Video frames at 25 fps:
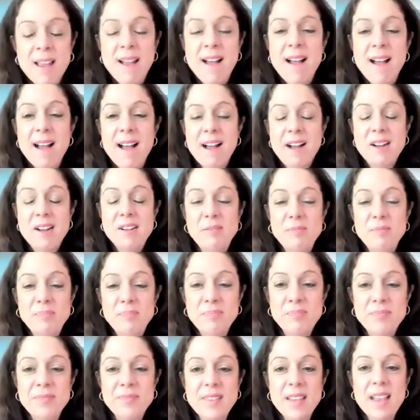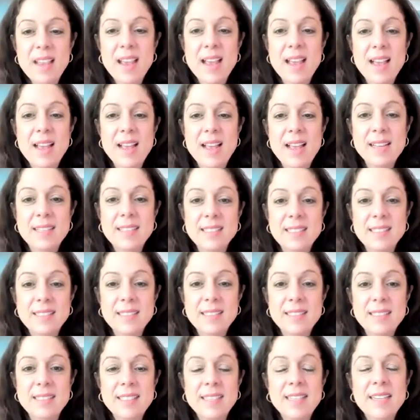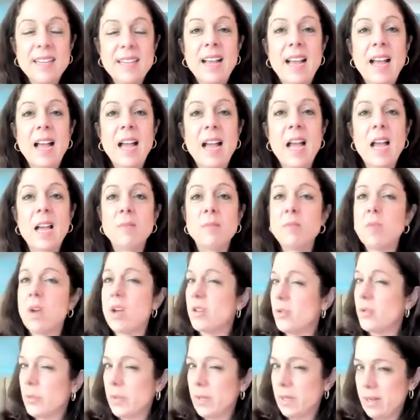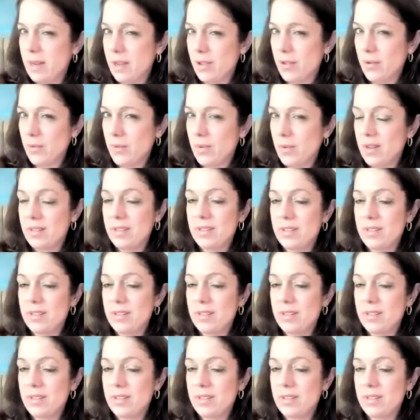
And I'm not doing another one.